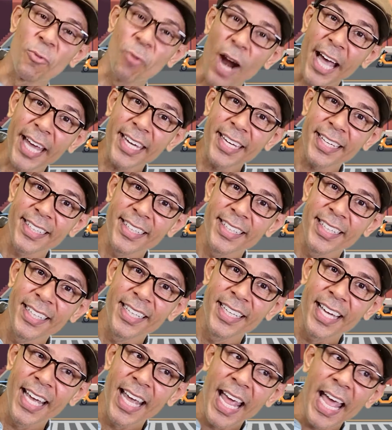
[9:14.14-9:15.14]
right?
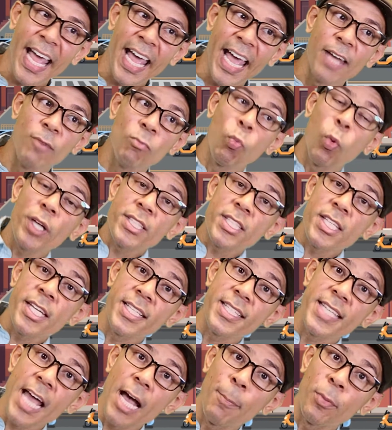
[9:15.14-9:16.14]
And what's an
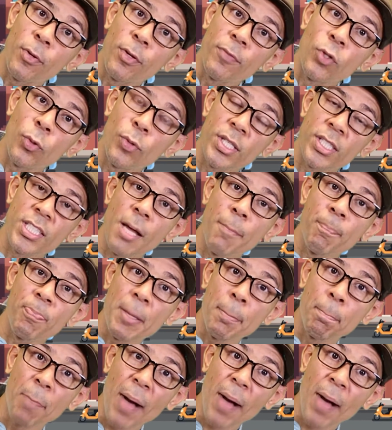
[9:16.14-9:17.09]
example of doing something